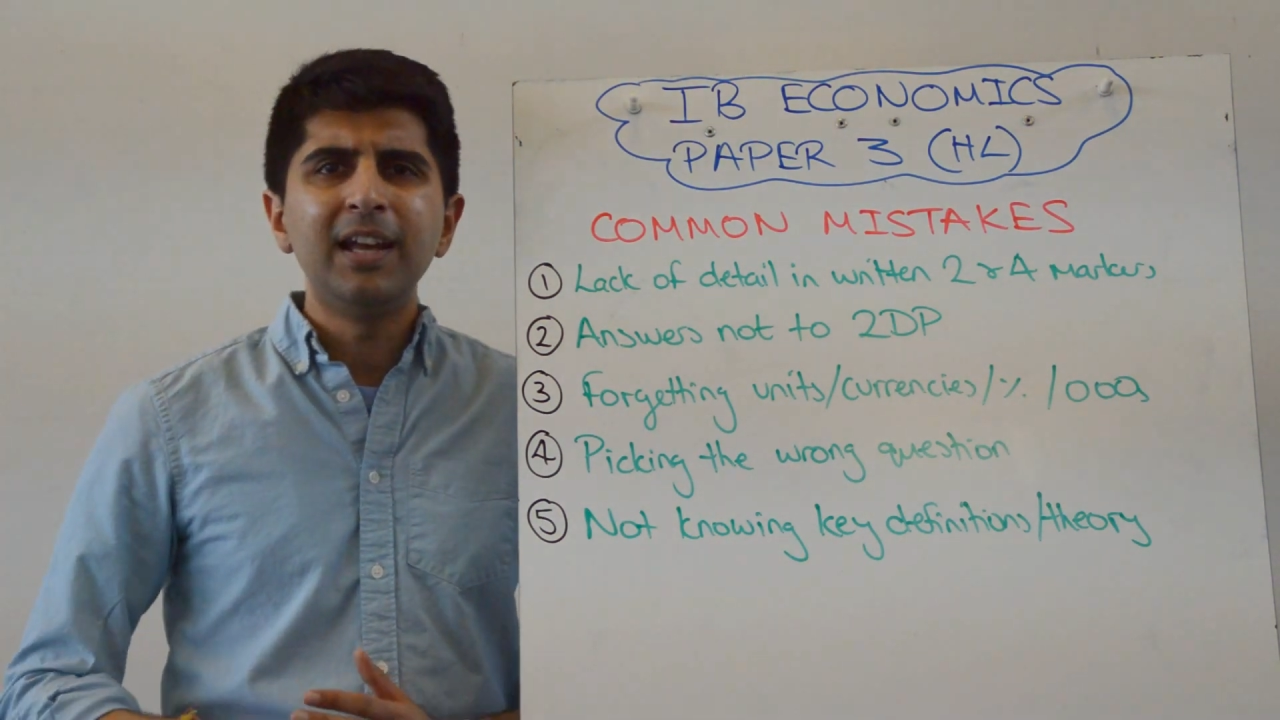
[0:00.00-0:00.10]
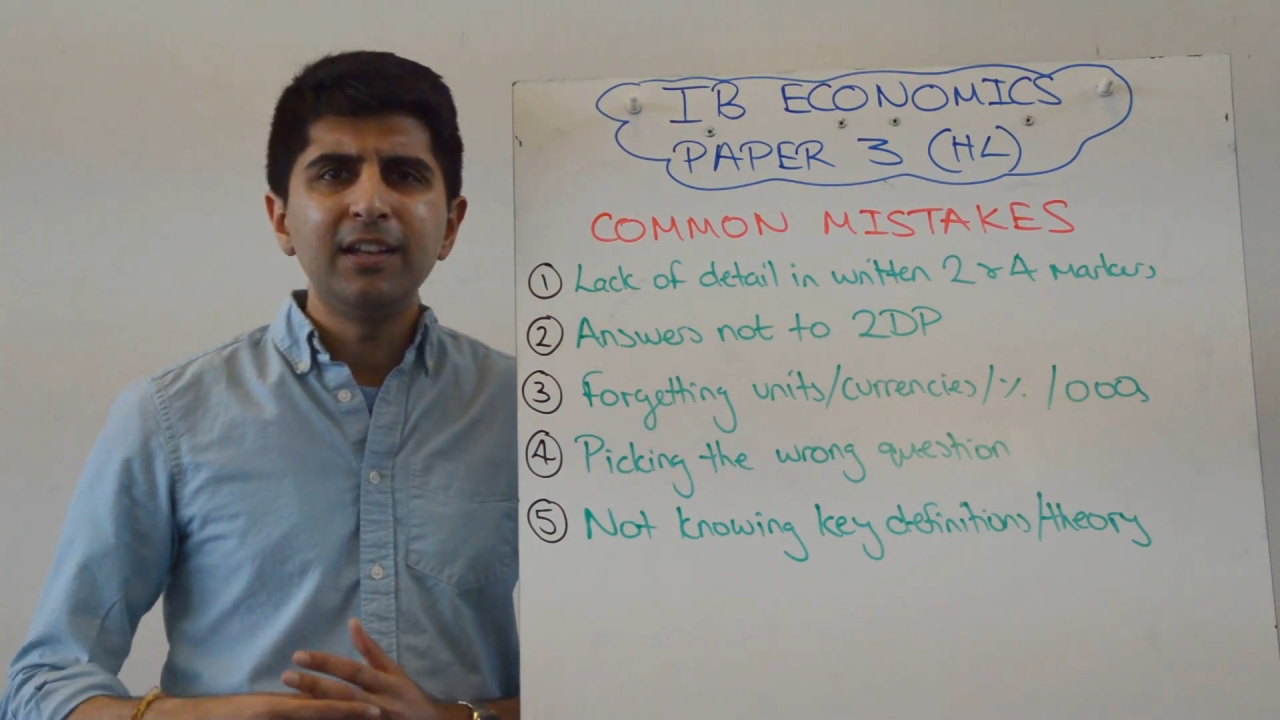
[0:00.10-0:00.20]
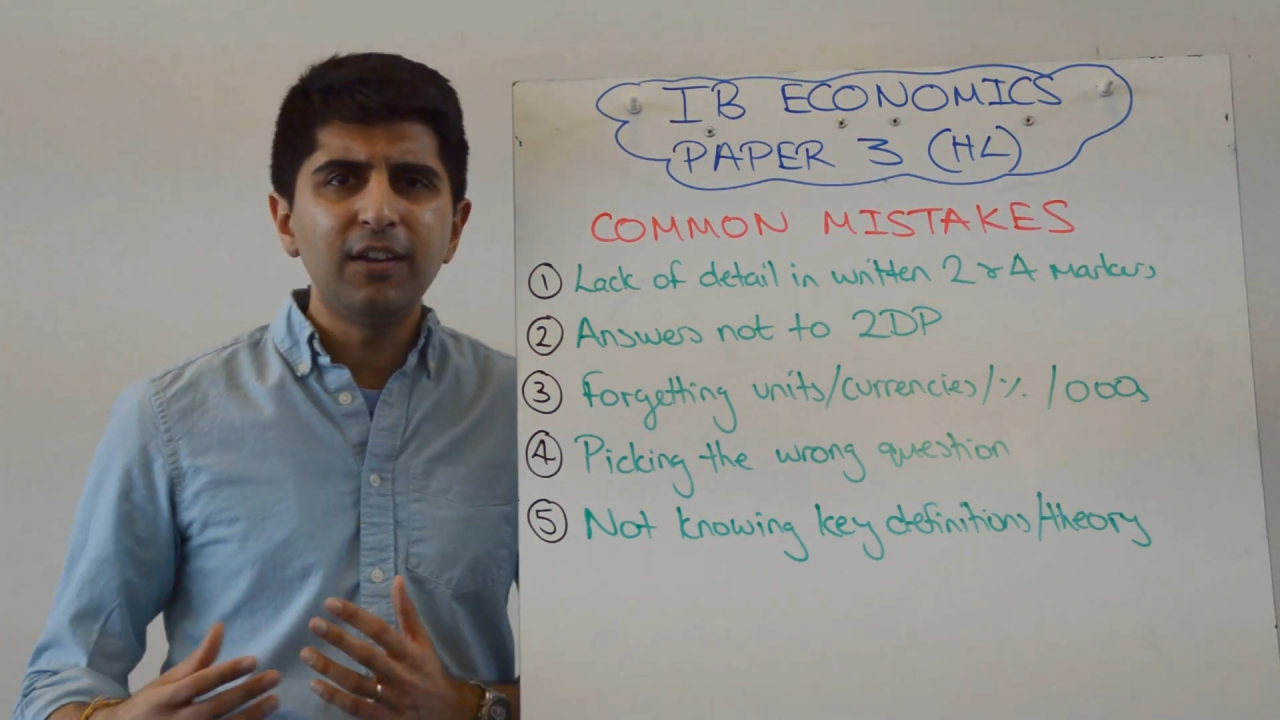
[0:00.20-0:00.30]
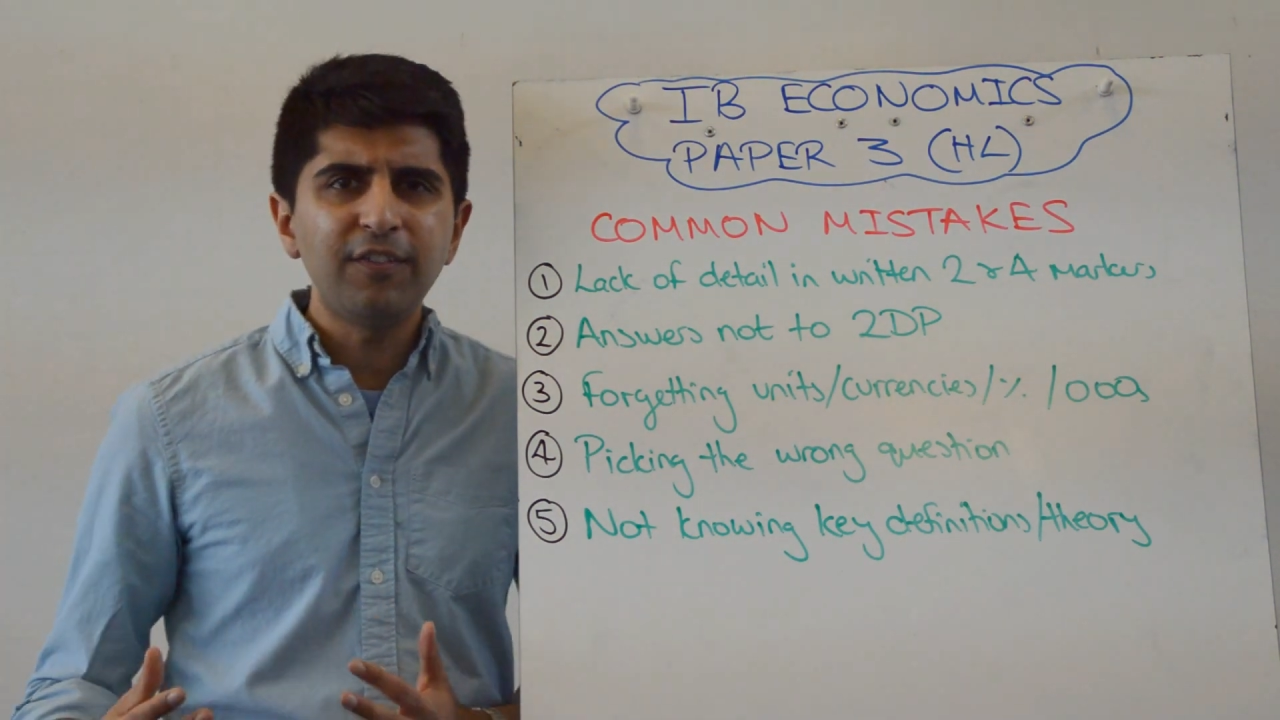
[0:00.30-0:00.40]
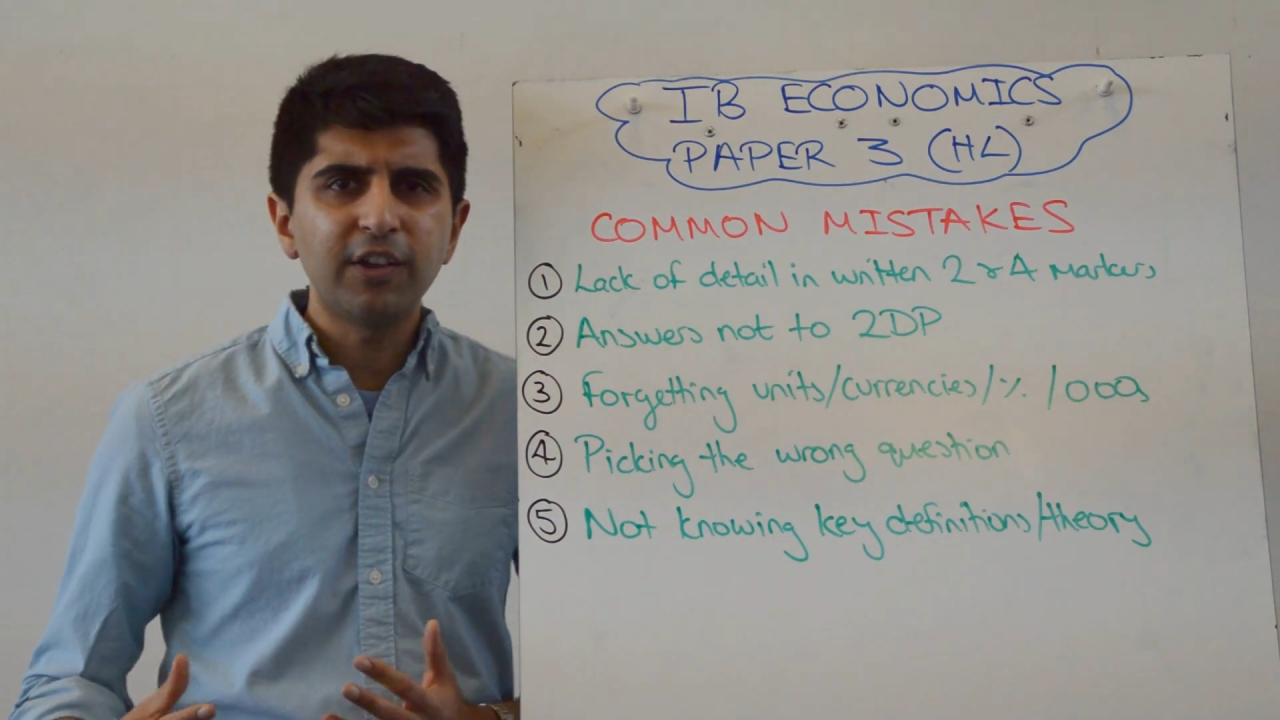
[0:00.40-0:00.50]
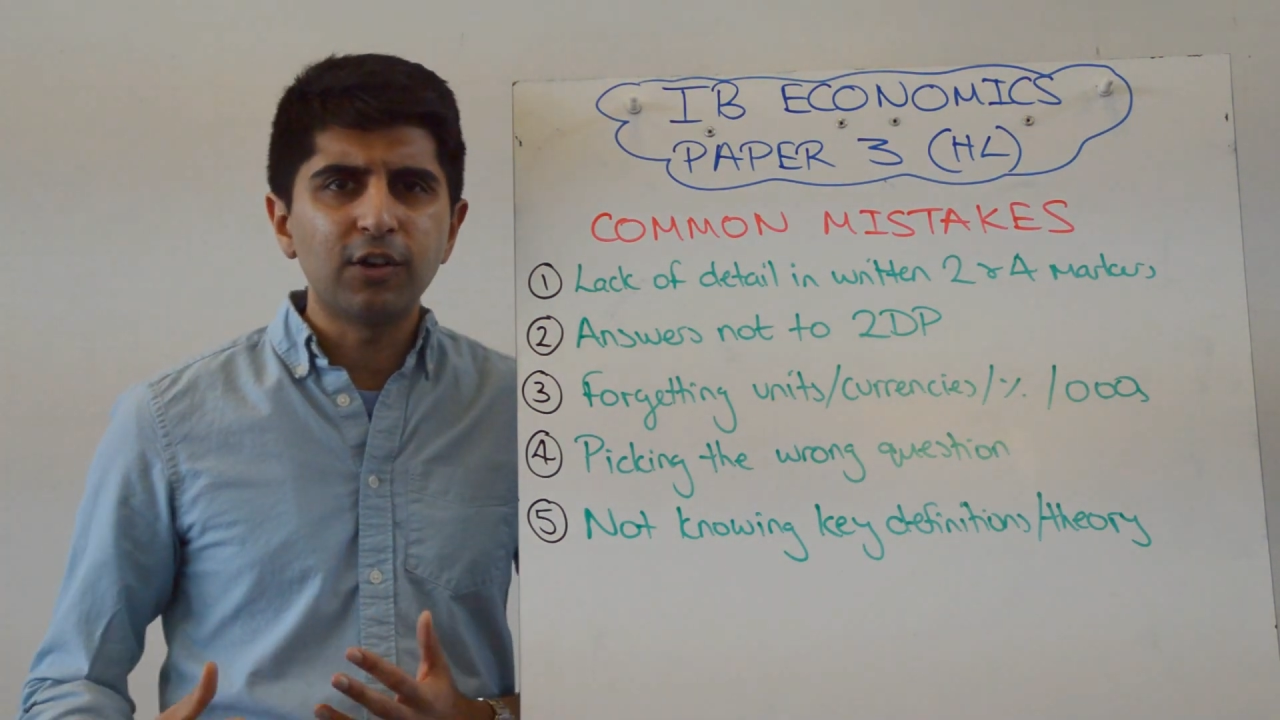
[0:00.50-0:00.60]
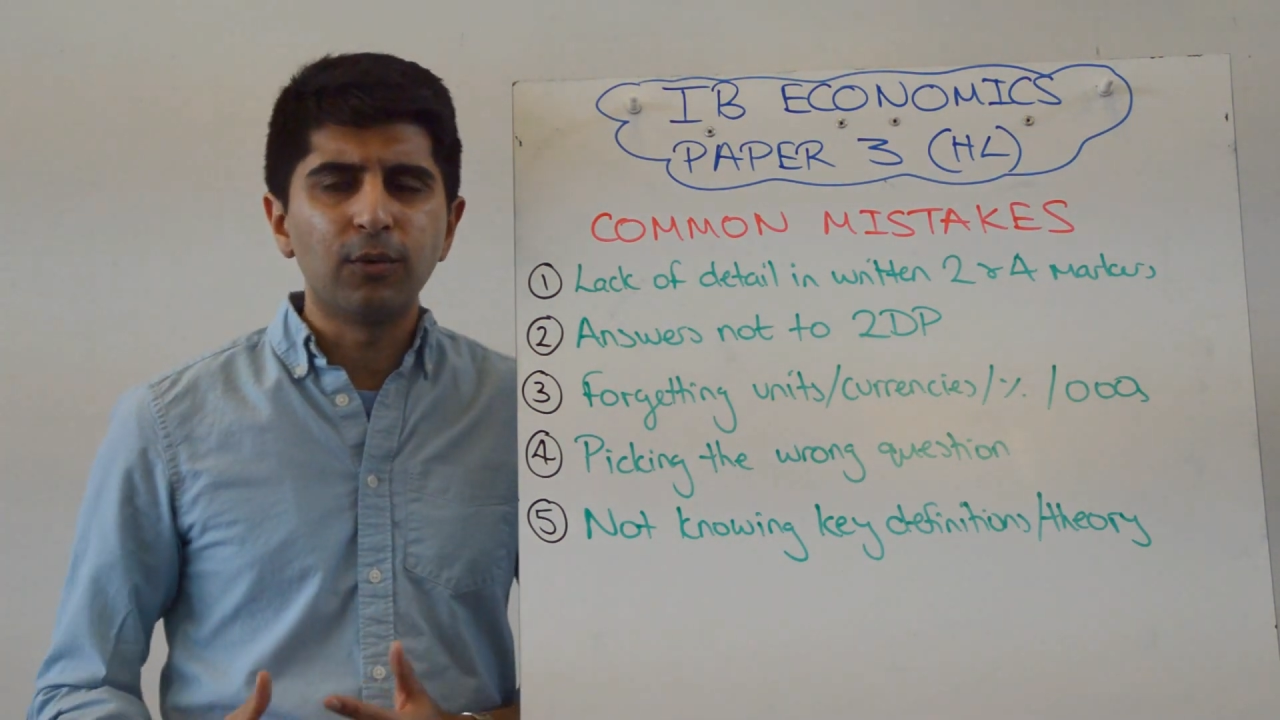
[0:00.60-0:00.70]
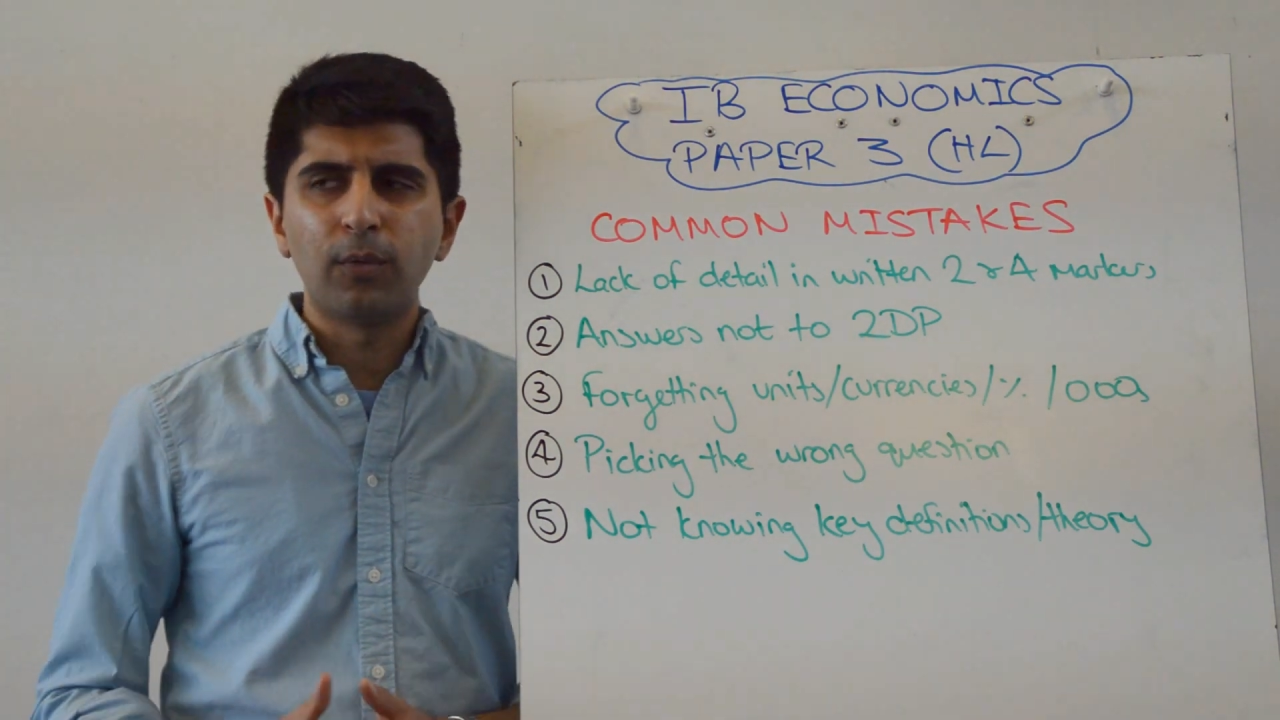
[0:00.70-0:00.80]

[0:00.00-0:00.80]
difficult,